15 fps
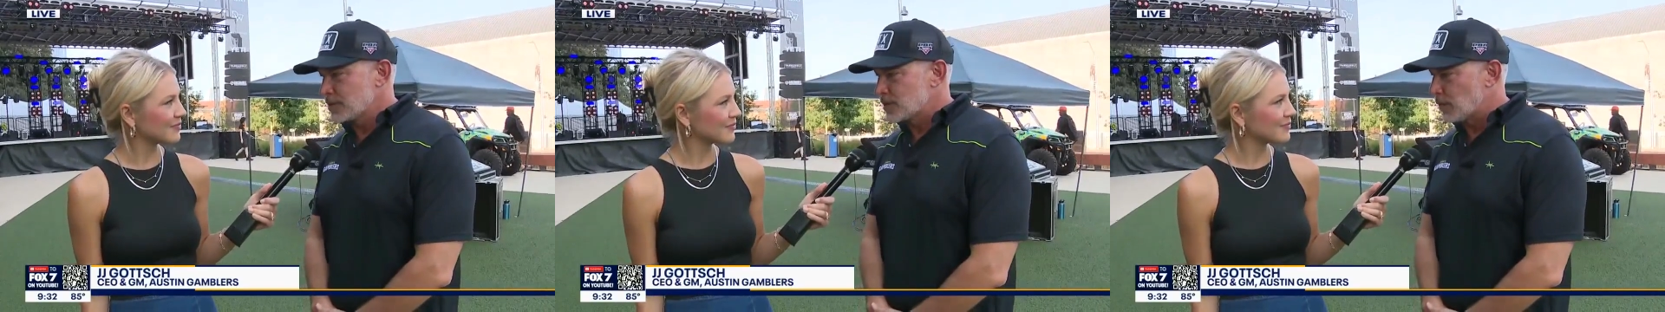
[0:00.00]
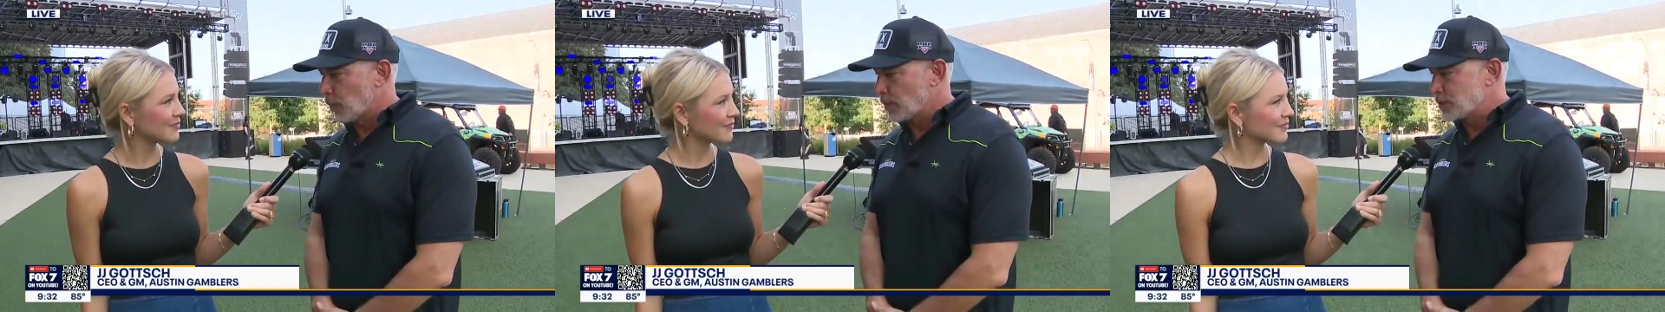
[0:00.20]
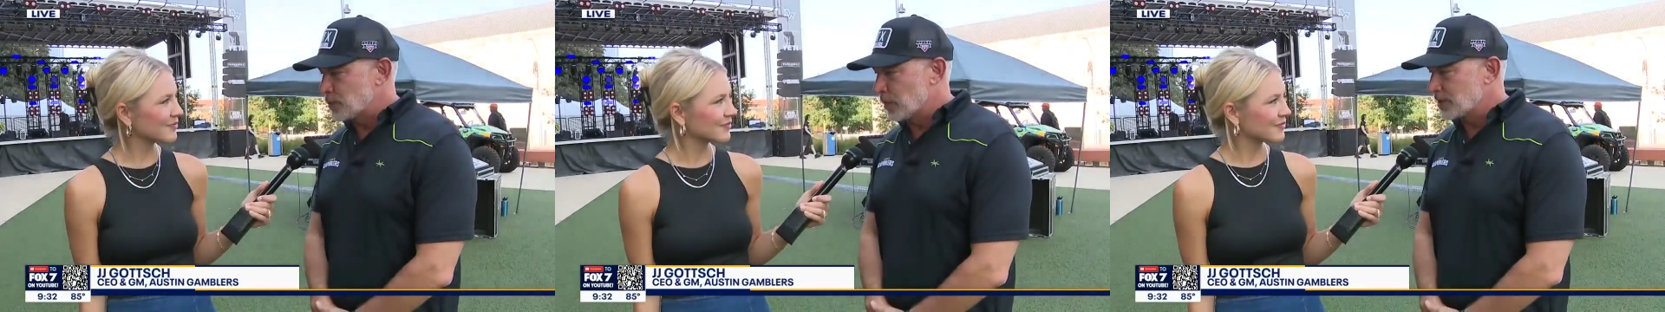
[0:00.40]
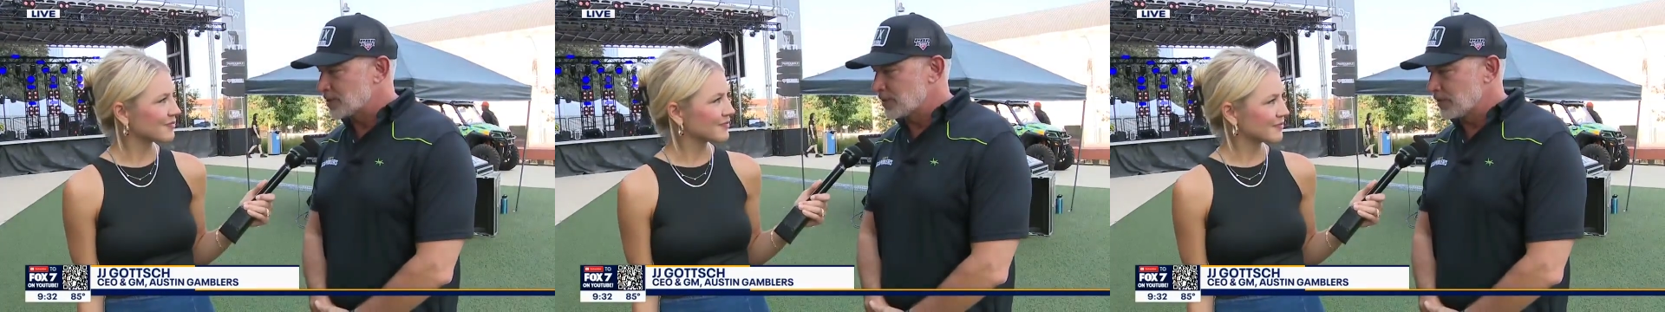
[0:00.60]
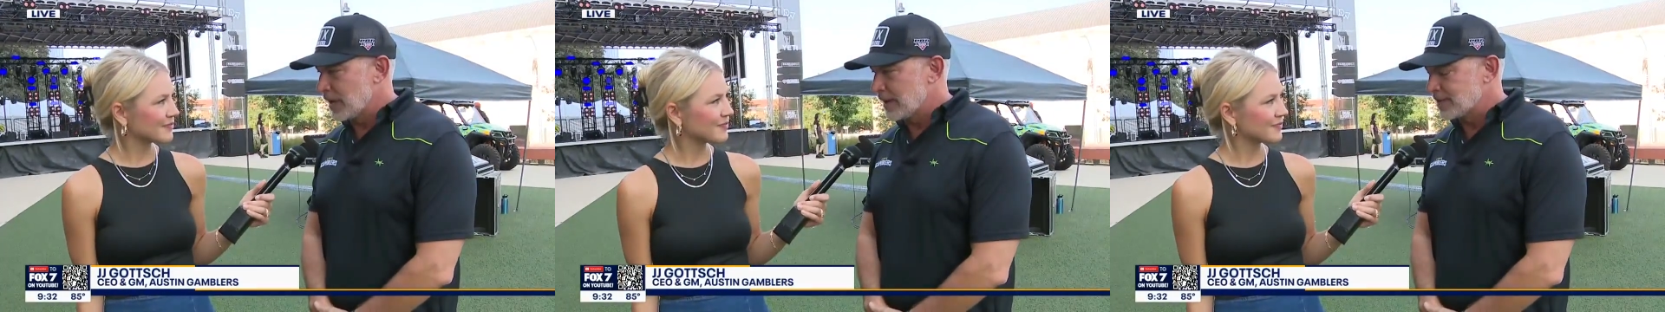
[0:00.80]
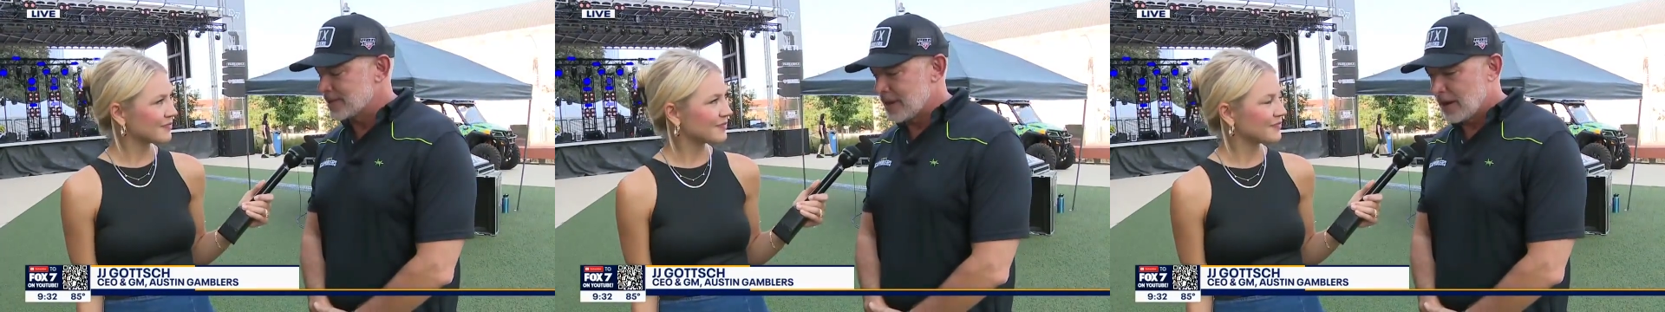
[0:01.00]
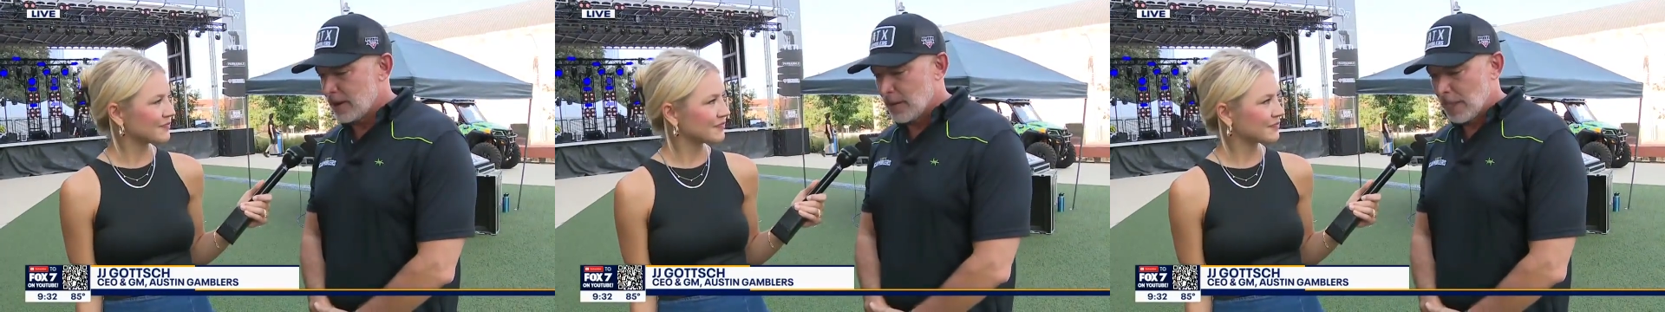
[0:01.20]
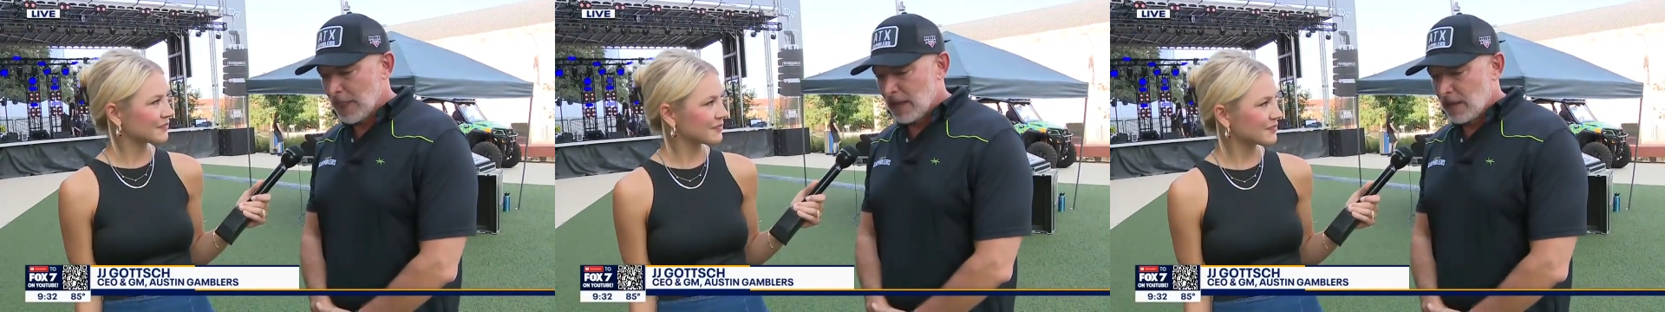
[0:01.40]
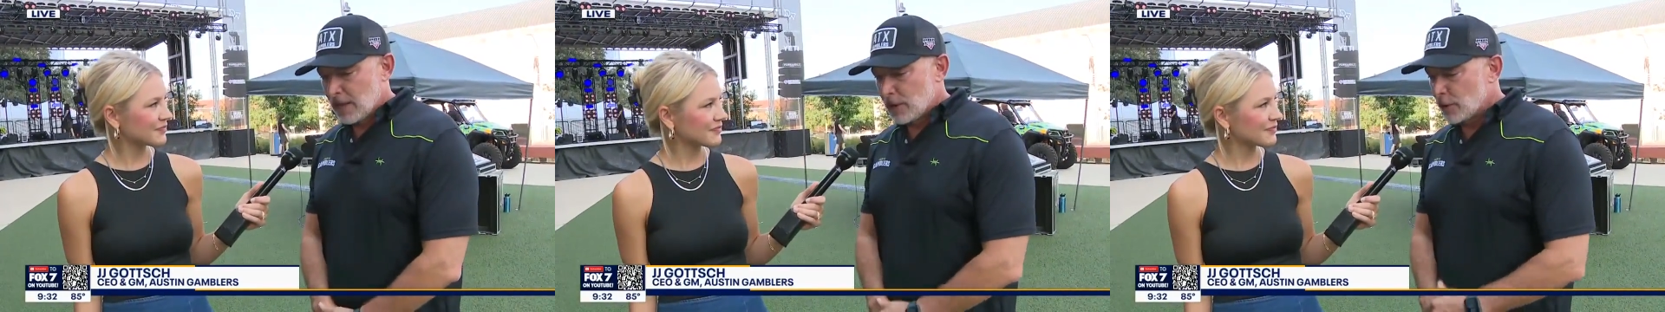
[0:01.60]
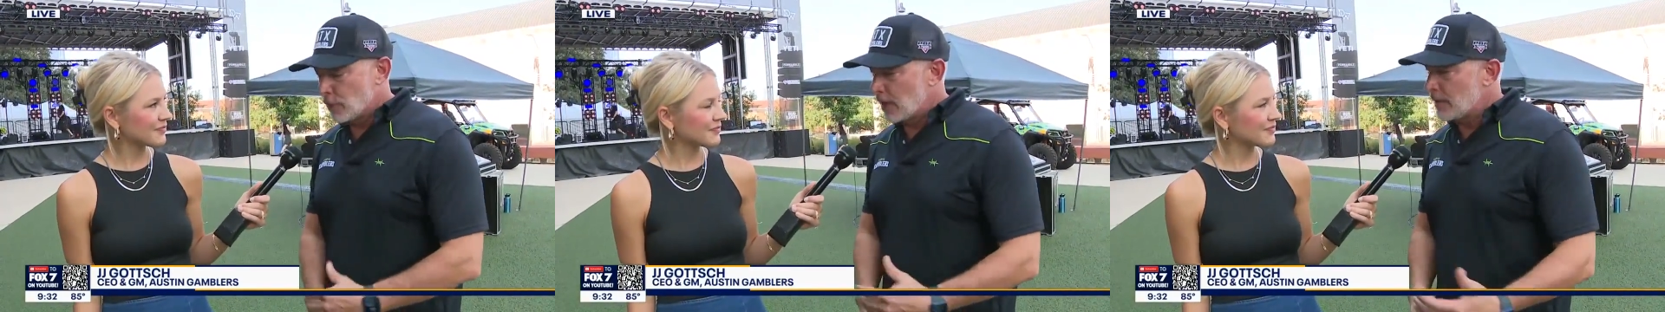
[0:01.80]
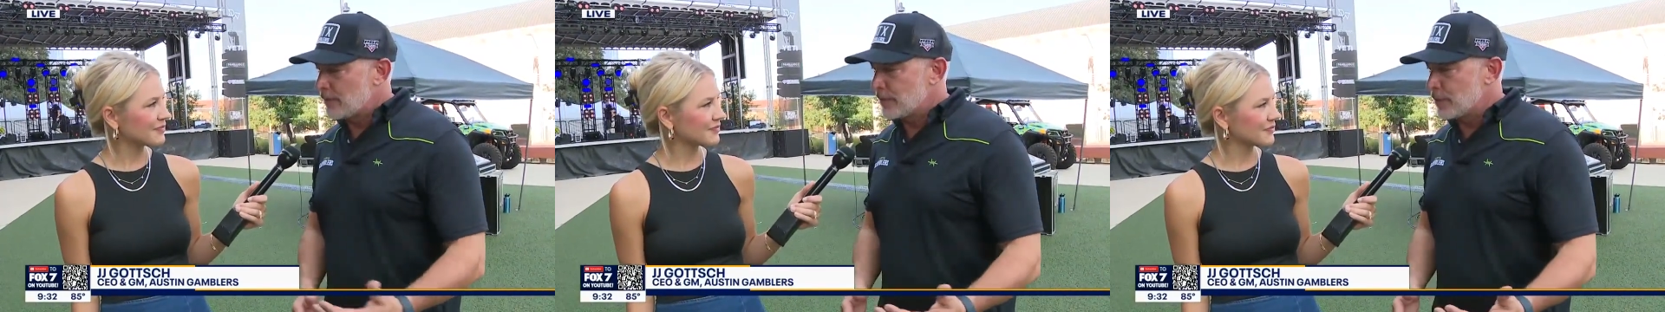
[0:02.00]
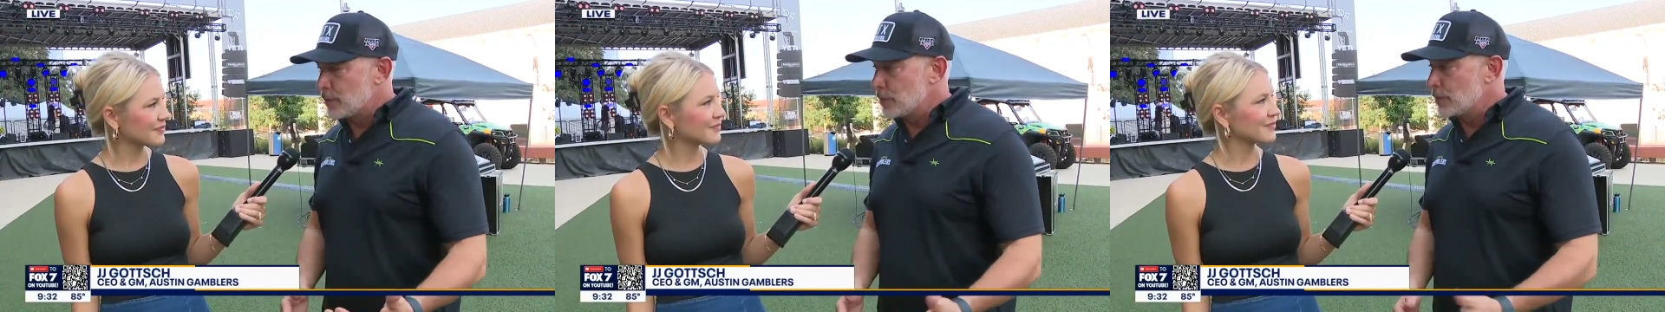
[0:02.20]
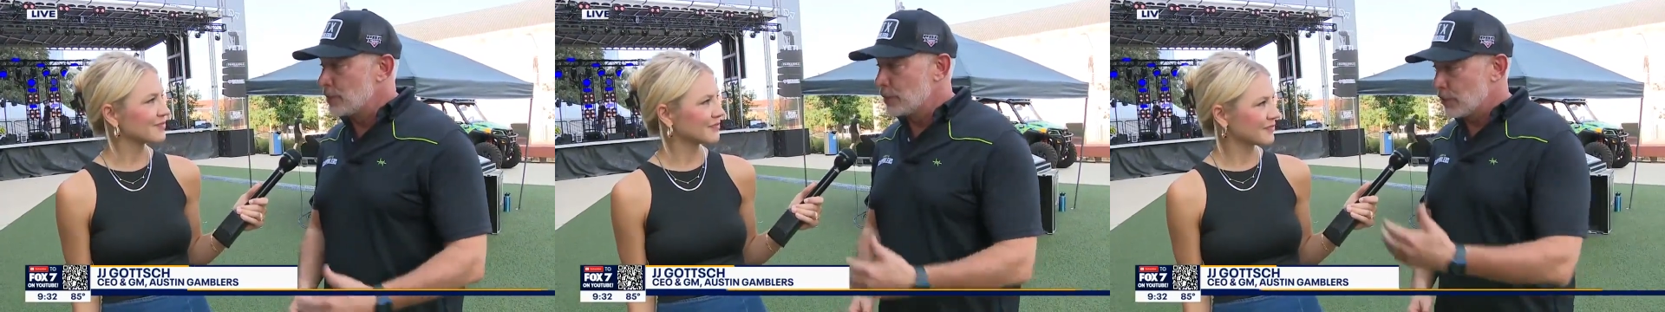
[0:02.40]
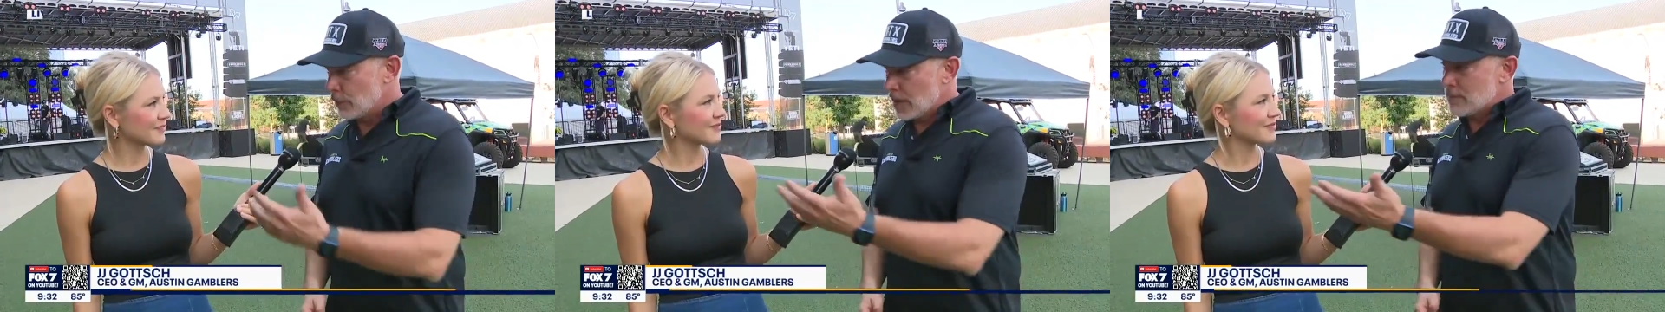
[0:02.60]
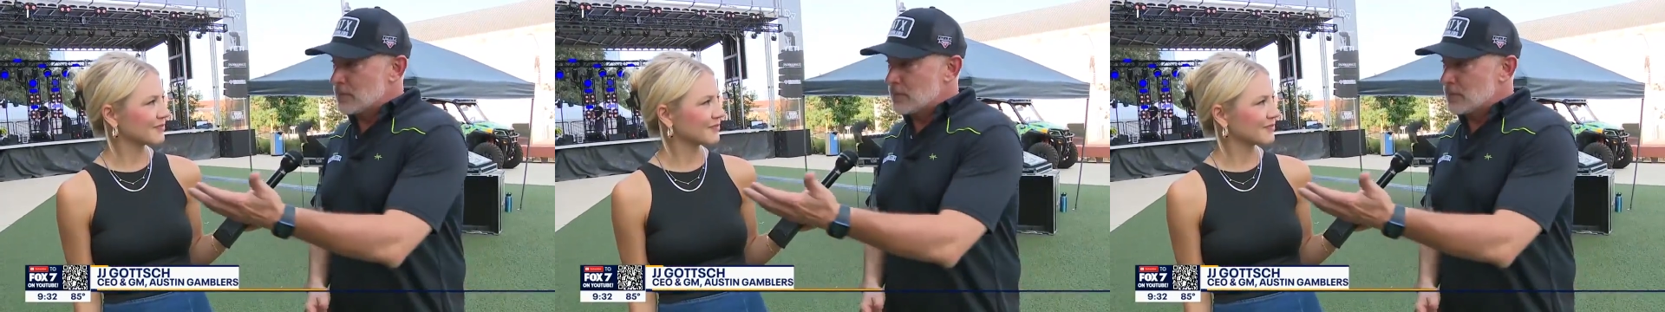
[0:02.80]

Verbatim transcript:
Speaker 1: sports, Western lifestyle, great food, great